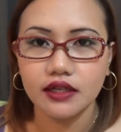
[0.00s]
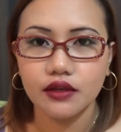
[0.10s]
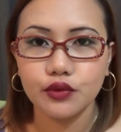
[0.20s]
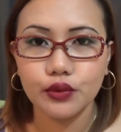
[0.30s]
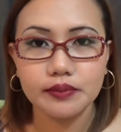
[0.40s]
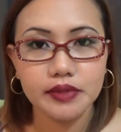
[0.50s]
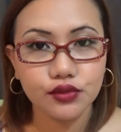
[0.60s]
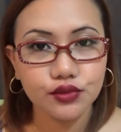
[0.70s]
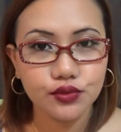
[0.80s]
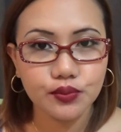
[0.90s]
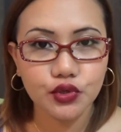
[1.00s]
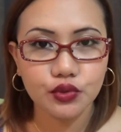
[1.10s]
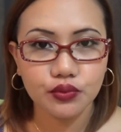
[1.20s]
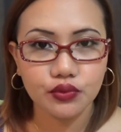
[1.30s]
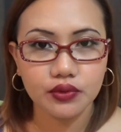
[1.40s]
If you want me to do
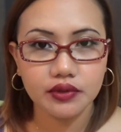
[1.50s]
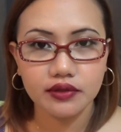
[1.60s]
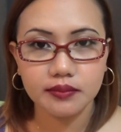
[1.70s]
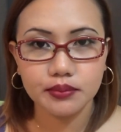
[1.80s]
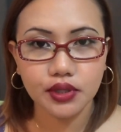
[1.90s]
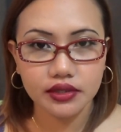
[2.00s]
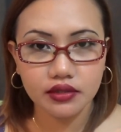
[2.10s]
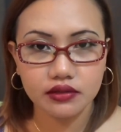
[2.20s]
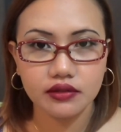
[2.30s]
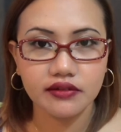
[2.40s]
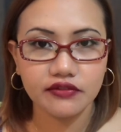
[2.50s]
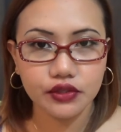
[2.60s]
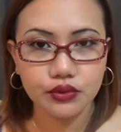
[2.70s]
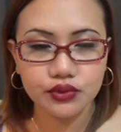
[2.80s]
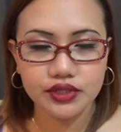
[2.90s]
more product
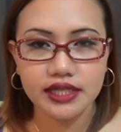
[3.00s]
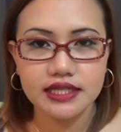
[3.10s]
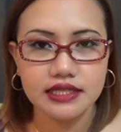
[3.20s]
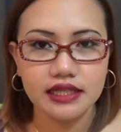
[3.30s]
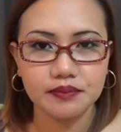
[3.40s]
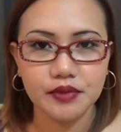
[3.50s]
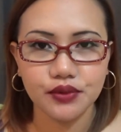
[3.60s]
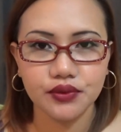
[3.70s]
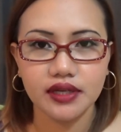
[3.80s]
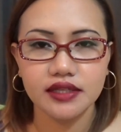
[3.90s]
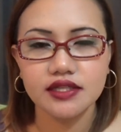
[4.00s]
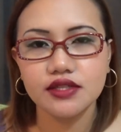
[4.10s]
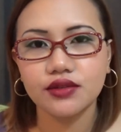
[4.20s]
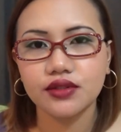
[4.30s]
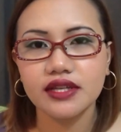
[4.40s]
review, just let me know, guys.
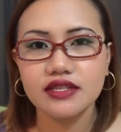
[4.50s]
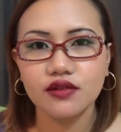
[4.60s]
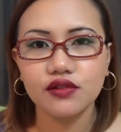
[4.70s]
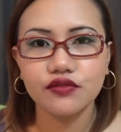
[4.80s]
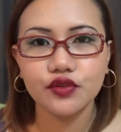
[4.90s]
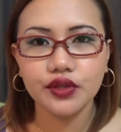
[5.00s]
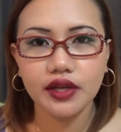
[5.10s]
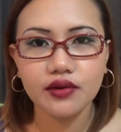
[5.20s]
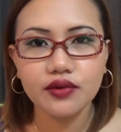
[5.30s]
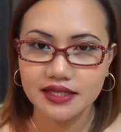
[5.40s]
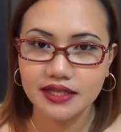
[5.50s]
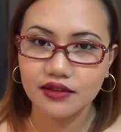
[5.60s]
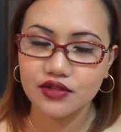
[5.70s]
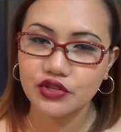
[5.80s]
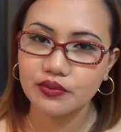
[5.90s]
So, that's all for now.
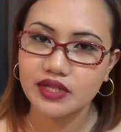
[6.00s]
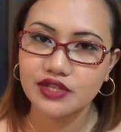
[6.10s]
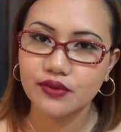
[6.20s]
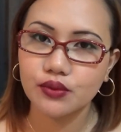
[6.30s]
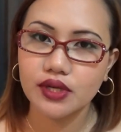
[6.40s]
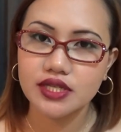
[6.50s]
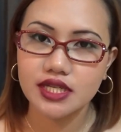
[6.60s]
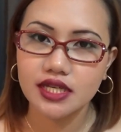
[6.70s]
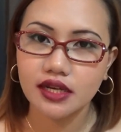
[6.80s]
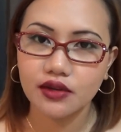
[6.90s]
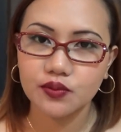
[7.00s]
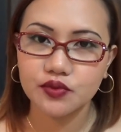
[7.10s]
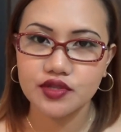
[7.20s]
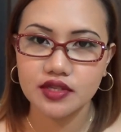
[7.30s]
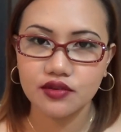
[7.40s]
Thank you so much for watching. I hope to see